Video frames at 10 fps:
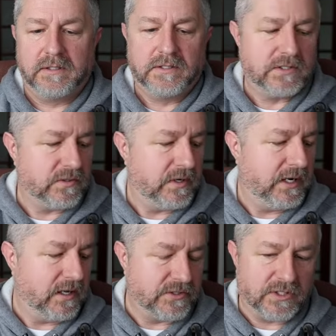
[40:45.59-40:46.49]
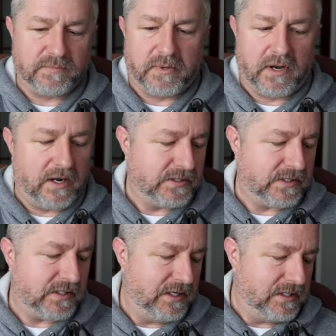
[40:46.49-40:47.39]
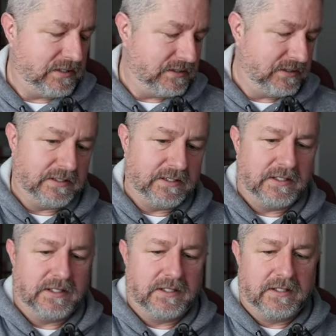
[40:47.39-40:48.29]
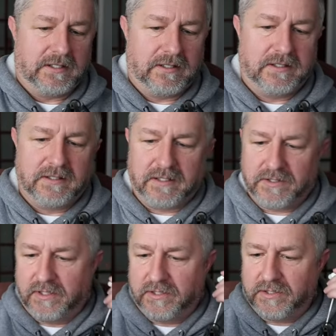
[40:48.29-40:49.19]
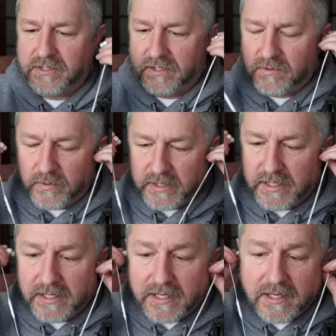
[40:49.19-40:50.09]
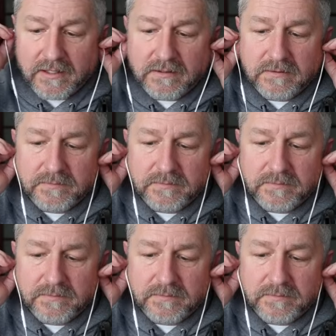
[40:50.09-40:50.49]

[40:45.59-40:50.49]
Sorry, I'll just pause here until it starts working again.